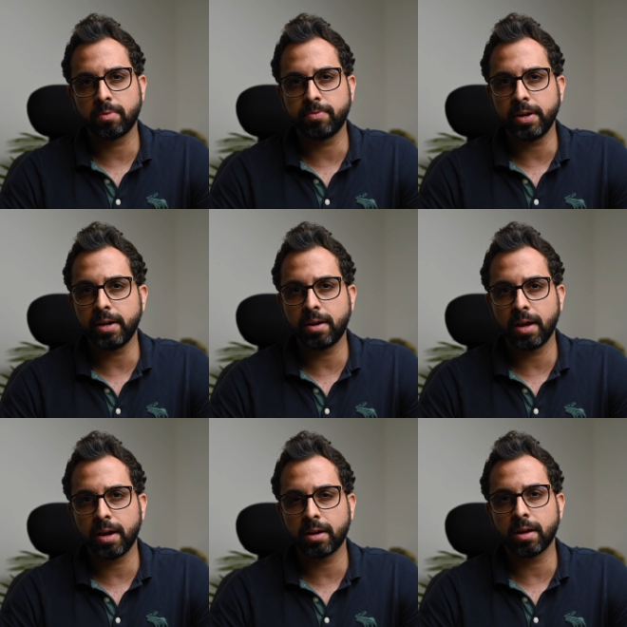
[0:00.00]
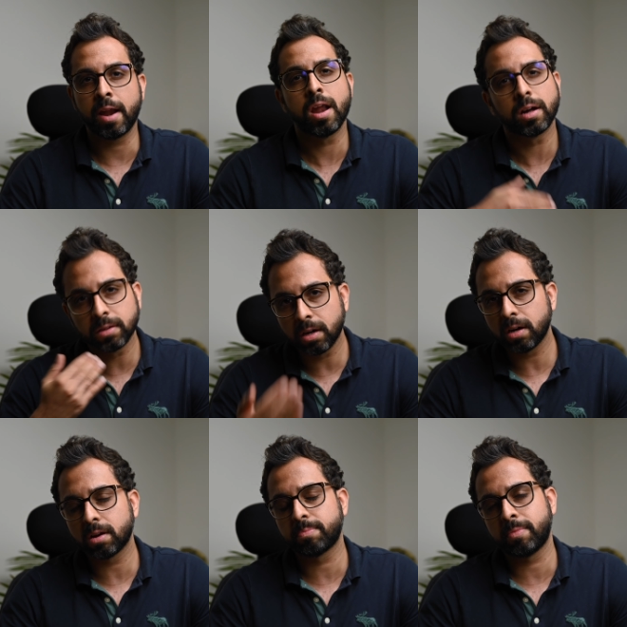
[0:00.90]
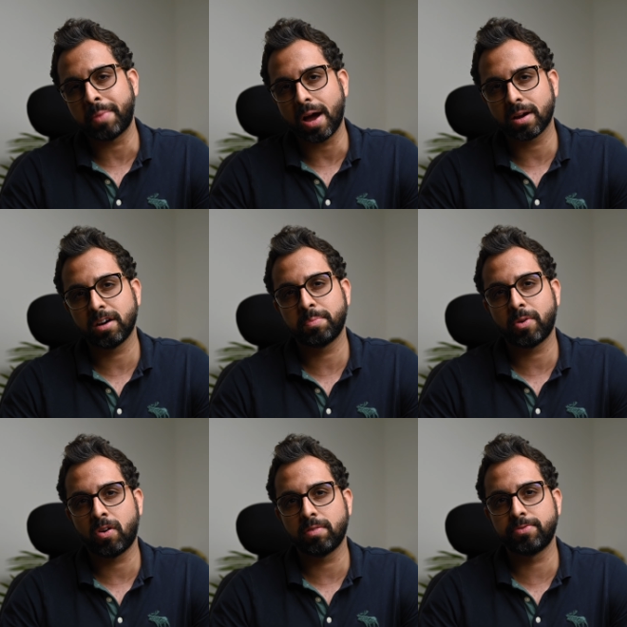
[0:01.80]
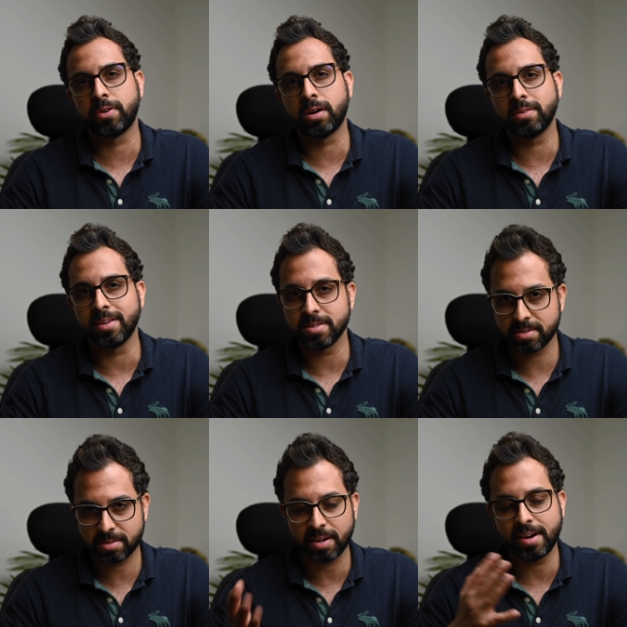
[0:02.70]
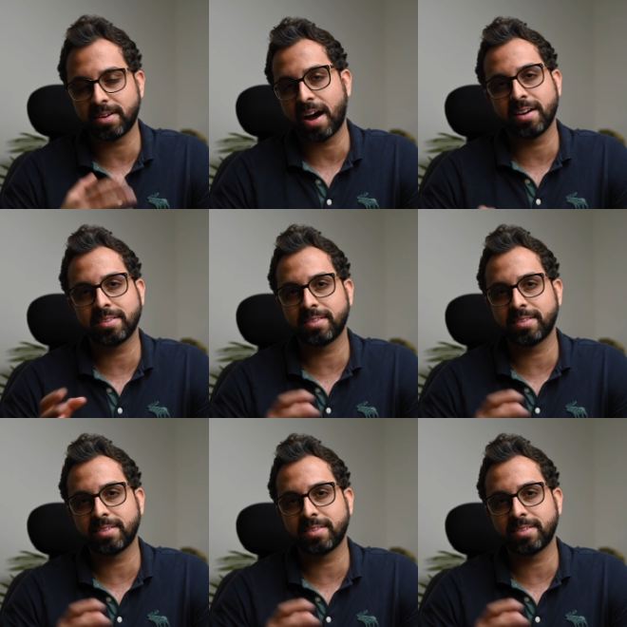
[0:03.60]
we take another backup of this entire